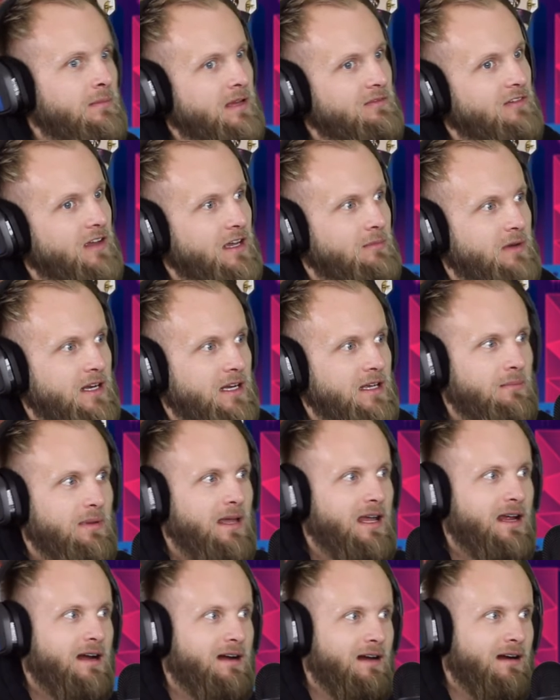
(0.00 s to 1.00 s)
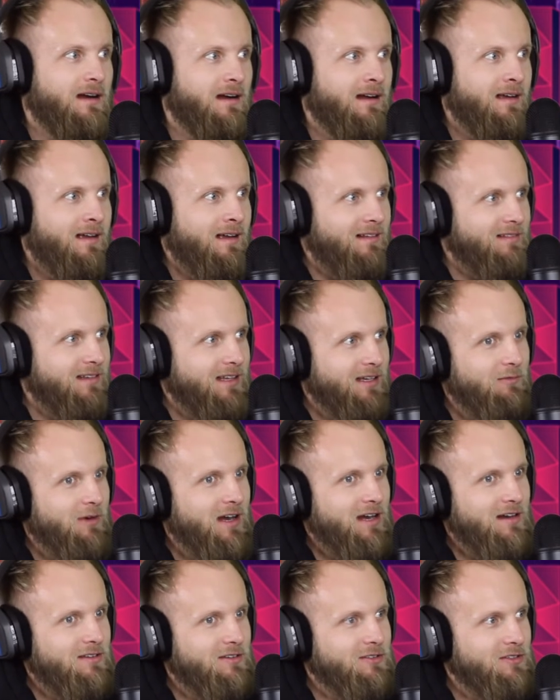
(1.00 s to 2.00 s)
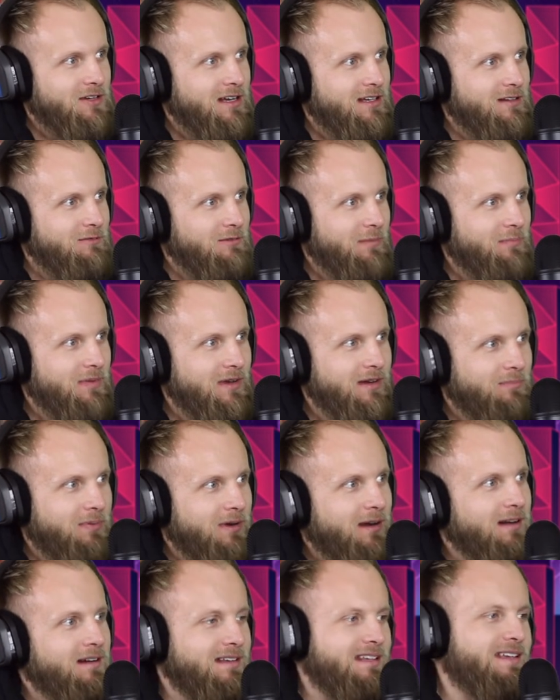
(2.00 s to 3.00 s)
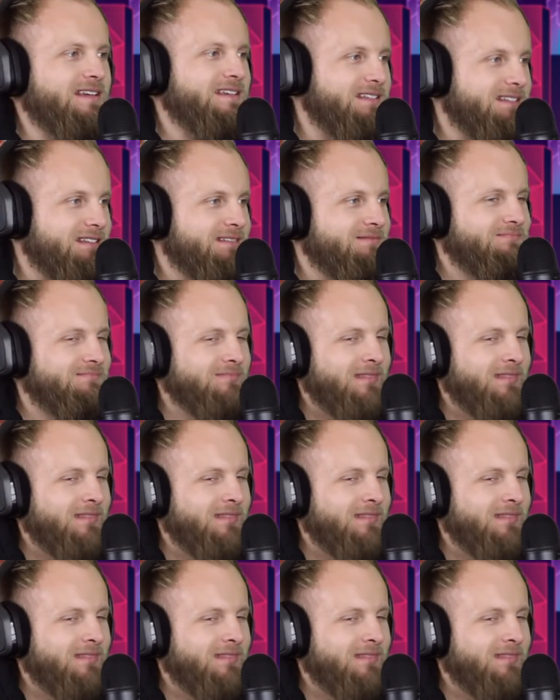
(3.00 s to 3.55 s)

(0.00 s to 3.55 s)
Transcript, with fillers: bear. Like, why are you trying to rip it apart? Yes.